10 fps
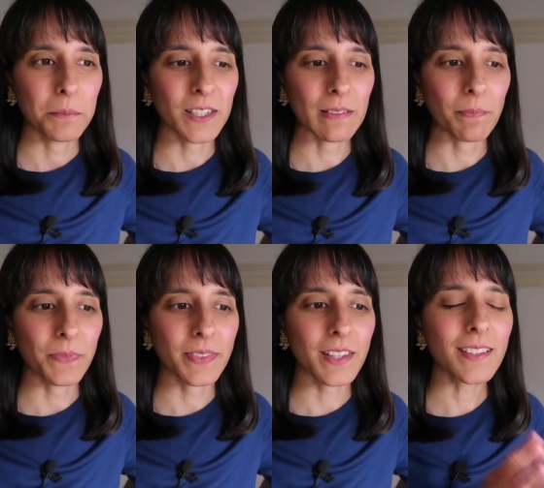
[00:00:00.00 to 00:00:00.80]
But
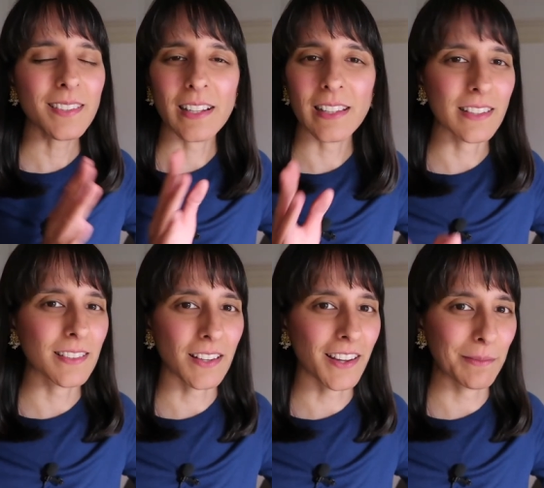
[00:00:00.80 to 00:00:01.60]
this little
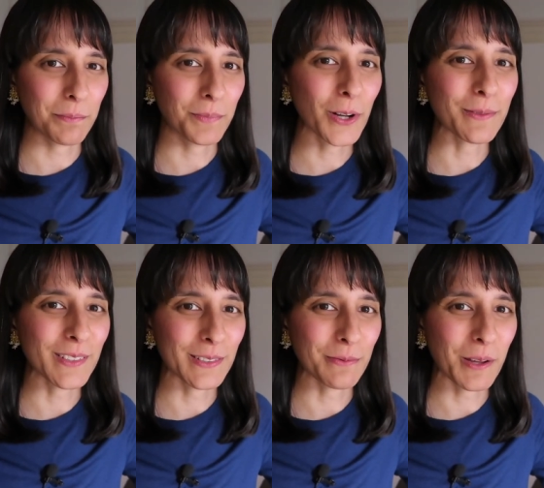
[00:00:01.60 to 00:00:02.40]
insight popped
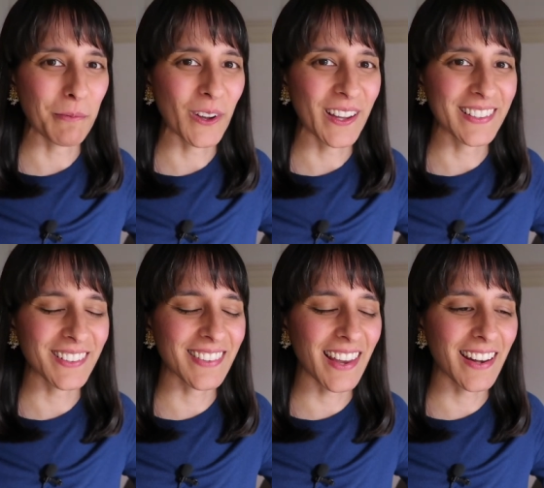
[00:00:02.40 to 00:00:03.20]
into my mind
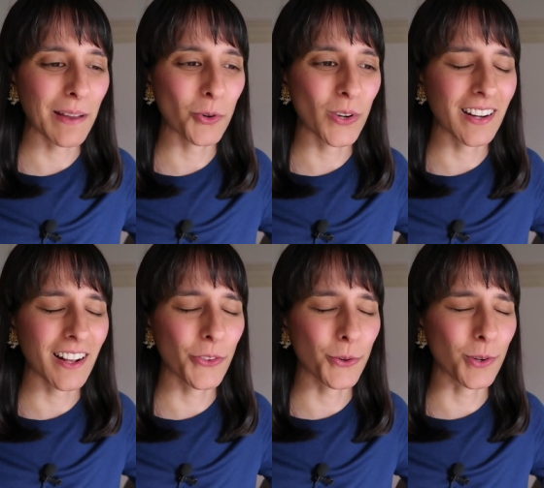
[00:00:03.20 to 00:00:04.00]
on Saturday morning and
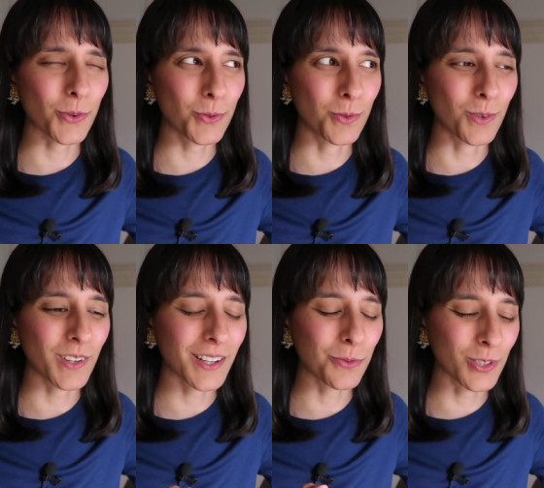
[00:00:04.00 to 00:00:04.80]
I thought, ooh,
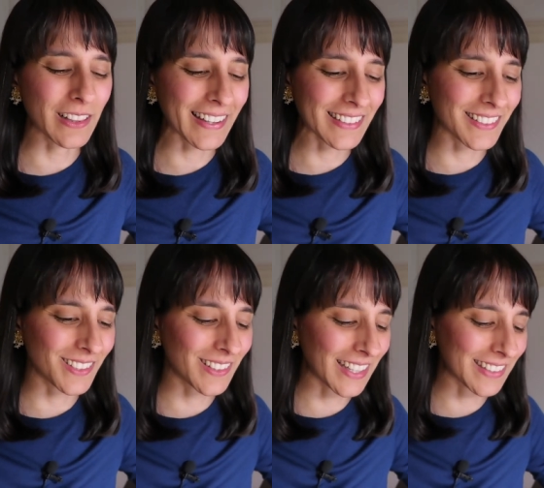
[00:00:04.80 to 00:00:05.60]
I would like to
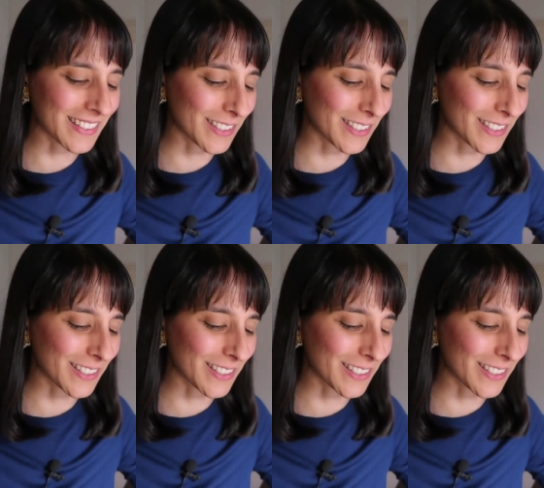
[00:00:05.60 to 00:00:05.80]
do that.